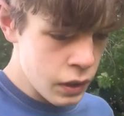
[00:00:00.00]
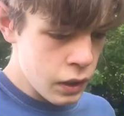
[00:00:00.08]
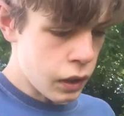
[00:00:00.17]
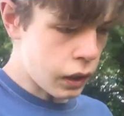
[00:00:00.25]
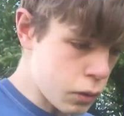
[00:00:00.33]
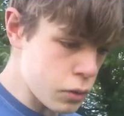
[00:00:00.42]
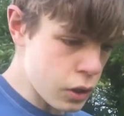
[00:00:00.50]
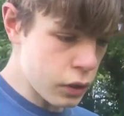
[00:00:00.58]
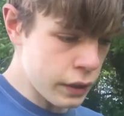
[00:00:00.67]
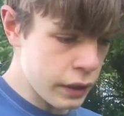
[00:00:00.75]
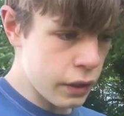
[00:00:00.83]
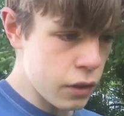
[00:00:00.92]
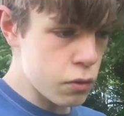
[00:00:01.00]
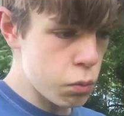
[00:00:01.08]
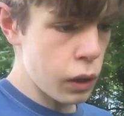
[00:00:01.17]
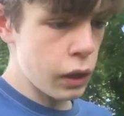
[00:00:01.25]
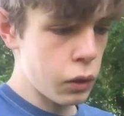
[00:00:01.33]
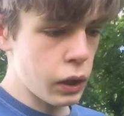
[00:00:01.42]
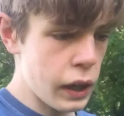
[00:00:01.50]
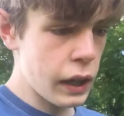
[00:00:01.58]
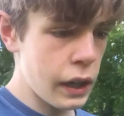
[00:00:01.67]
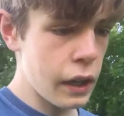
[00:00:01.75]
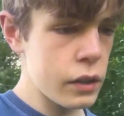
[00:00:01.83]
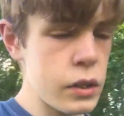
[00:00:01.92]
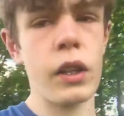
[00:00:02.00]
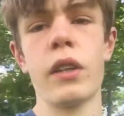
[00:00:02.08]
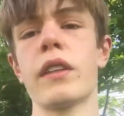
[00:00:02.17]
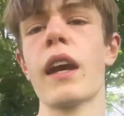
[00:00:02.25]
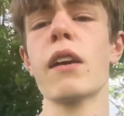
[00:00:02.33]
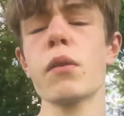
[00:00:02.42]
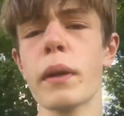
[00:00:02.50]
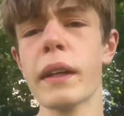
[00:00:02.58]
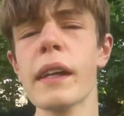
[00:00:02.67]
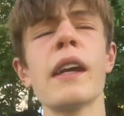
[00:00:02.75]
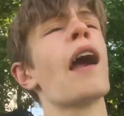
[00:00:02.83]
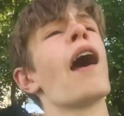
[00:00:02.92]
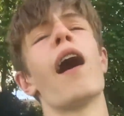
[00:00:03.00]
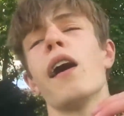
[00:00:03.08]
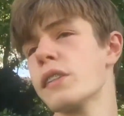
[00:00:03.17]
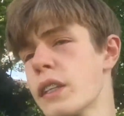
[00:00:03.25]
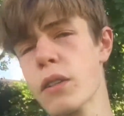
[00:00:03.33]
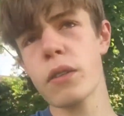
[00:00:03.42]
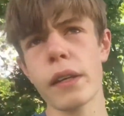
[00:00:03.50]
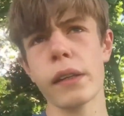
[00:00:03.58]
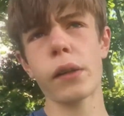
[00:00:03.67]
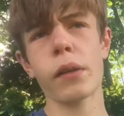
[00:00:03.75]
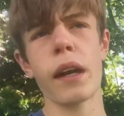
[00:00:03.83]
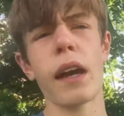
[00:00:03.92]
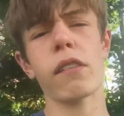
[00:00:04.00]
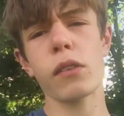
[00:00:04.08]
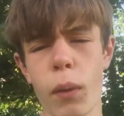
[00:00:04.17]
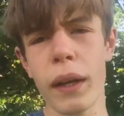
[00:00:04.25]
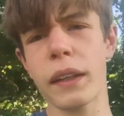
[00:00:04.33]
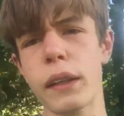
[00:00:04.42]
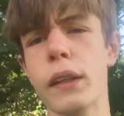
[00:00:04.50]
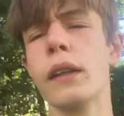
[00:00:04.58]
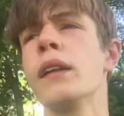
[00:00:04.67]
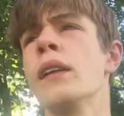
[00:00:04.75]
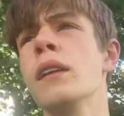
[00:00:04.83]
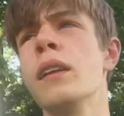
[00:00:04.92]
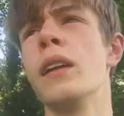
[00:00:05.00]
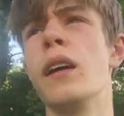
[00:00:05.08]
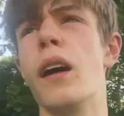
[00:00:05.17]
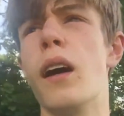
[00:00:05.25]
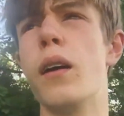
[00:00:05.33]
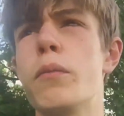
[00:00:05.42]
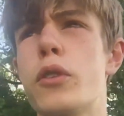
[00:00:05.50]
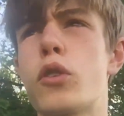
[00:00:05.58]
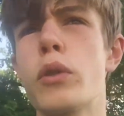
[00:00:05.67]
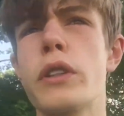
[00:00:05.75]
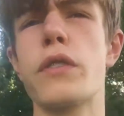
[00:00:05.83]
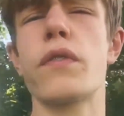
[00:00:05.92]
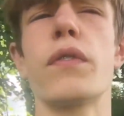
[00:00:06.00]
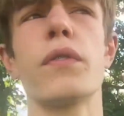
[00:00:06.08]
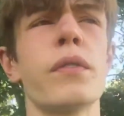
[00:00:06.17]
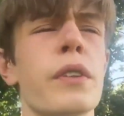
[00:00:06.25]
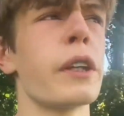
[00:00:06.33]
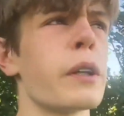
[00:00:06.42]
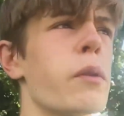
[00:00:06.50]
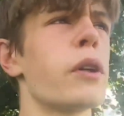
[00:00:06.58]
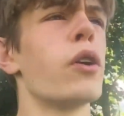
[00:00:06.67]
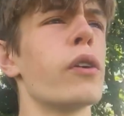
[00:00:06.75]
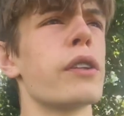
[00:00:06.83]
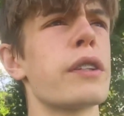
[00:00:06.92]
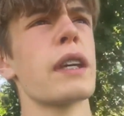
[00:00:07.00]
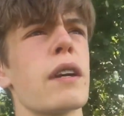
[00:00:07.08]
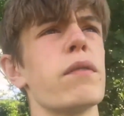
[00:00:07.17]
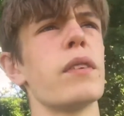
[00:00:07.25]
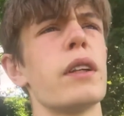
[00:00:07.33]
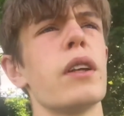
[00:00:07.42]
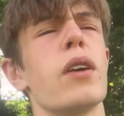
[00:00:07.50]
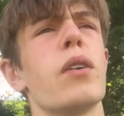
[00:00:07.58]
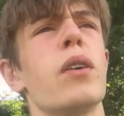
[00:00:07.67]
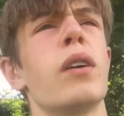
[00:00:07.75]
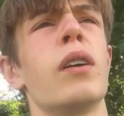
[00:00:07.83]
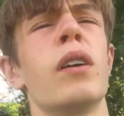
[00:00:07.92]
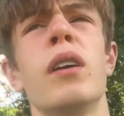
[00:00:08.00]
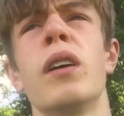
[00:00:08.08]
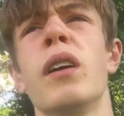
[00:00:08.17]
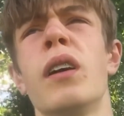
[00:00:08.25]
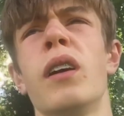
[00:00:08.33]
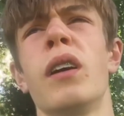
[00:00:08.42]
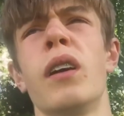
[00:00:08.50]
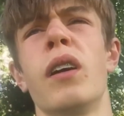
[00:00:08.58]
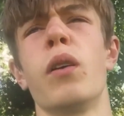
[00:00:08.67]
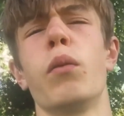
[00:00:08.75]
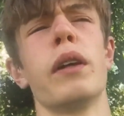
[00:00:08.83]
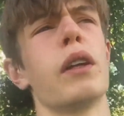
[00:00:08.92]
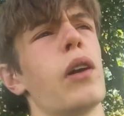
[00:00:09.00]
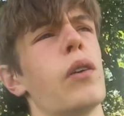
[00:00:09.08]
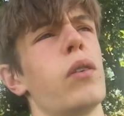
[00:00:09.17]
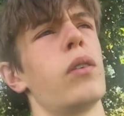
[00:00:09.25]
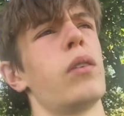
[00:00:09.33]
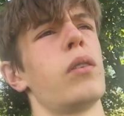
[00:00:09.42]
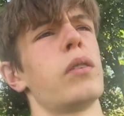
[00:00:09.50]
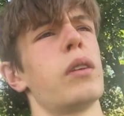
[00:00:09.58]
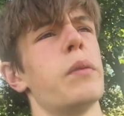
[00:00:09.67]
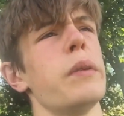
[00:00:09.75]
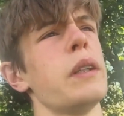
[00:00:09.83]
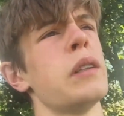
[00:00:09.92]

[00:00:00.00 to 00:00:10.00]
I was looking as well, and the Hariwaki, I said it was Hariwaki, the Deutsch thing we got in the same video. Wait, no, did we?